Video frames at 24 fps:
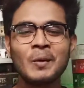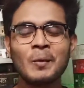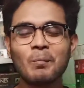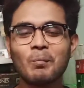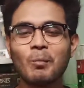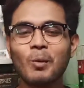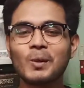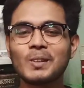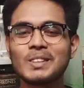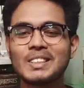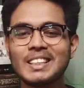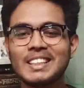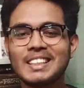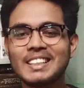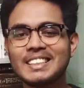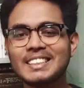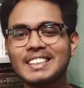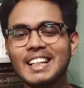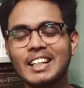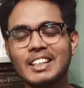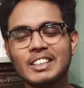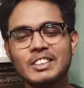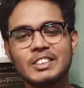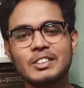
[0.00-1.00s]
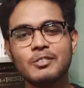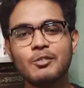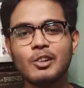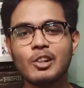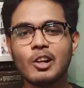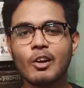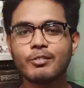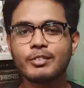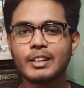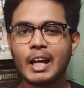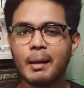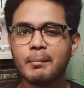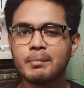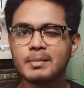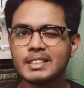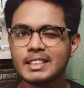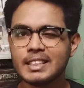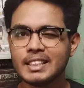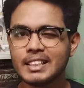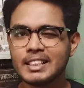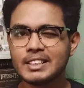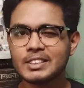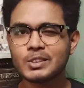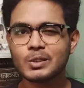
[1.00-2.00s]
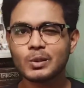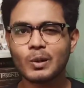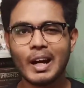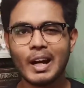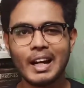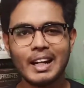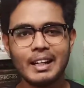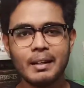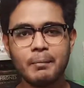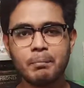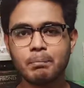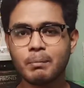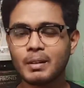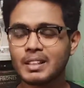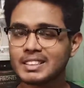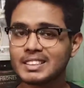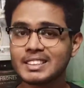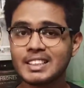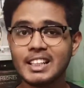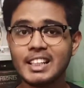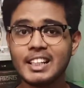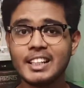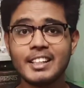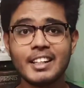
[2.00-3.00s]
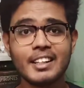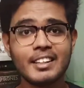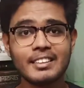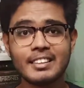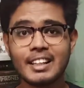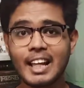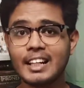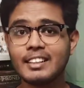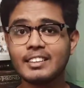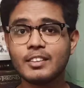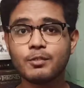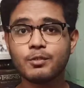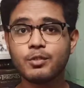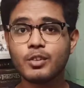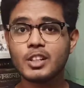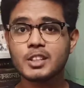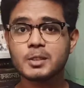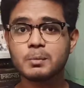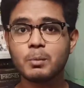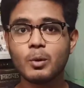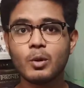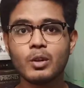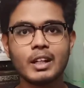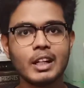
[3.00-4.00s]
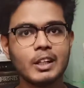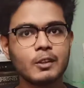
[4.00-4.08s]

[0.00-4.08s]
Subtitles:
book series, that is the Wheel of Time series. So I personally didn't like the first book.